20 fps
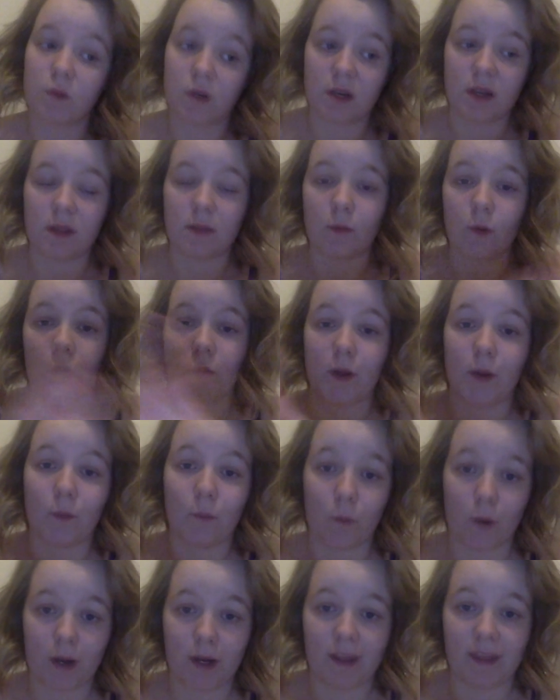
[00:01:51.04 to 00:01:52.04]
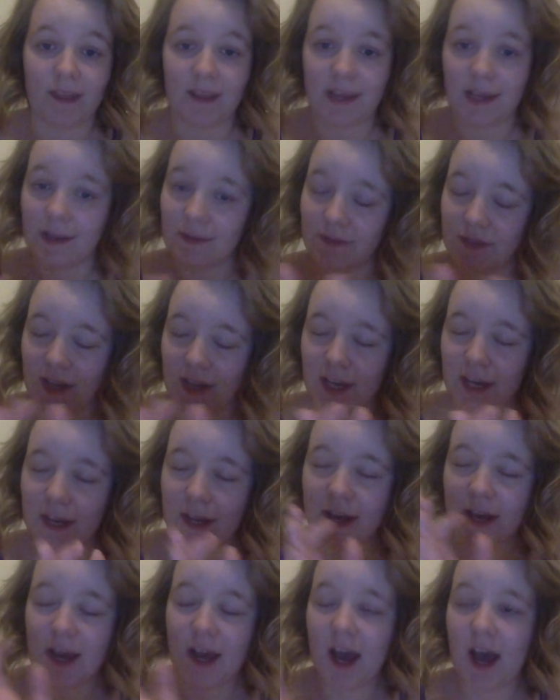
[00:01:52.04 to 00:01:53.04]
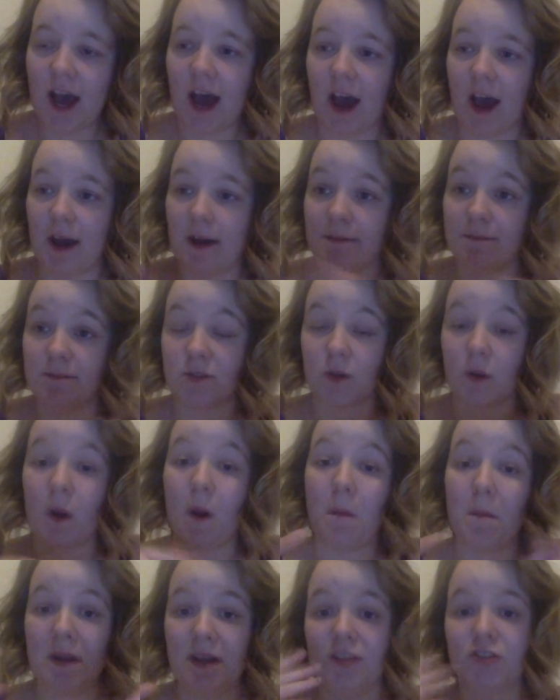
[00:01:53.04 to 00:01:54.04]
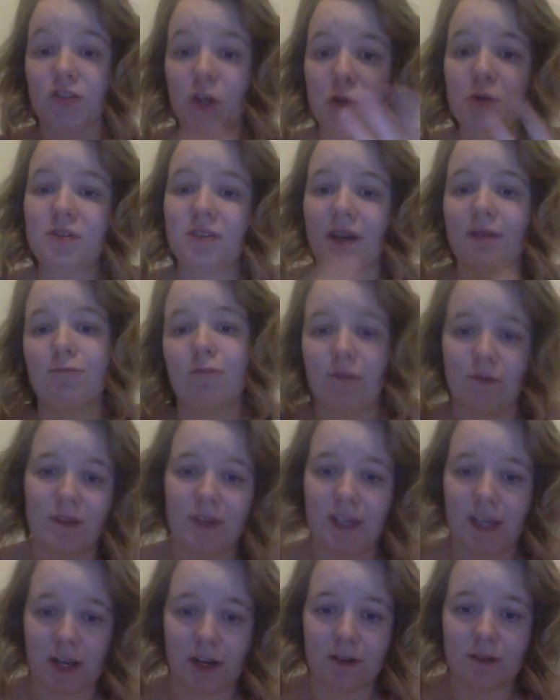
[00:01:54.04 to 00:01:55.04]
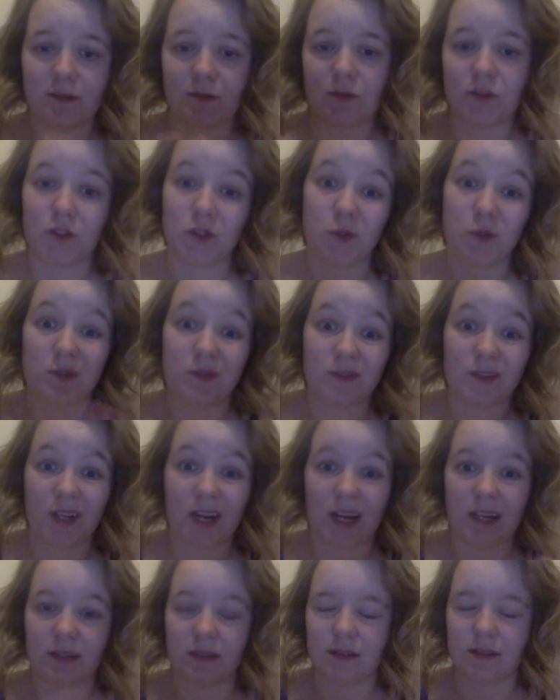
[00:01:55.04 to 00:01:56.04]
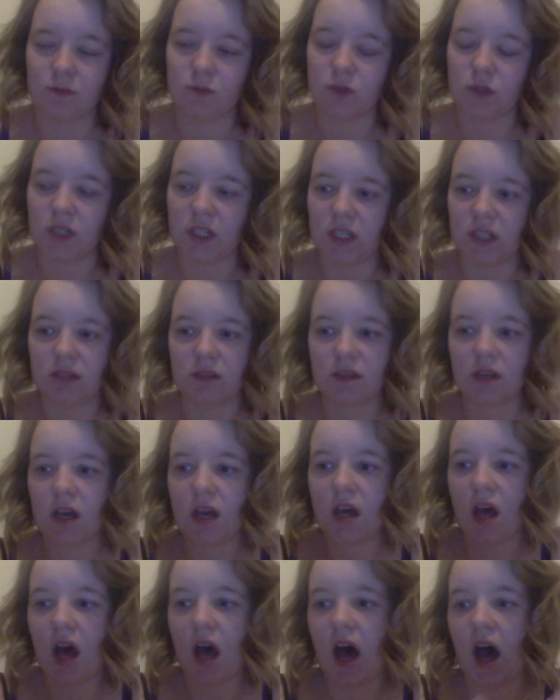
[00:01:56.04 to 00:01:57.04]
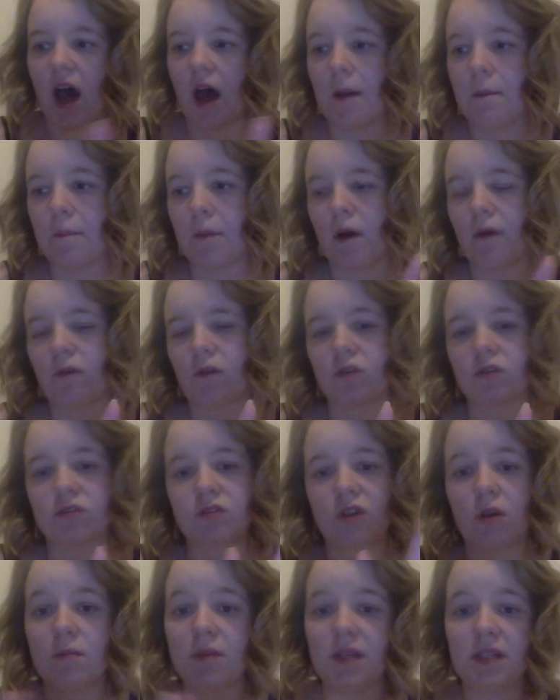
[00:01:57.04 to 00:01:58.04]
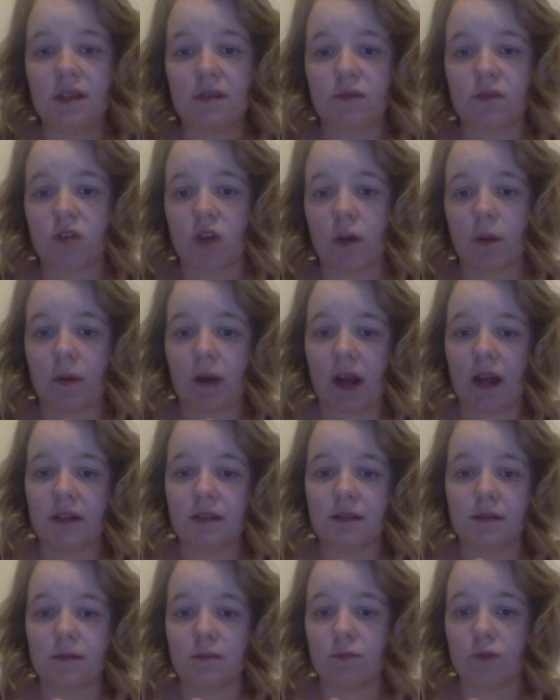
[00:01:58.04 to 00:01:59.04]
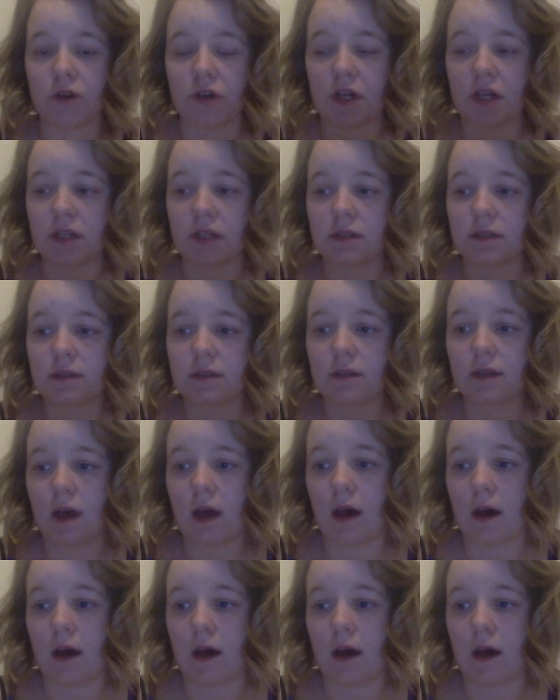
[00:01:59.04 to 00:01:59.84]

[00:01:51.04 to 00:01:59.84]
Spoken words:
one in the morning, one in the evening. So it'll mean two separate videos for two different cleansing routines. But I've got so many different type of cleansing products.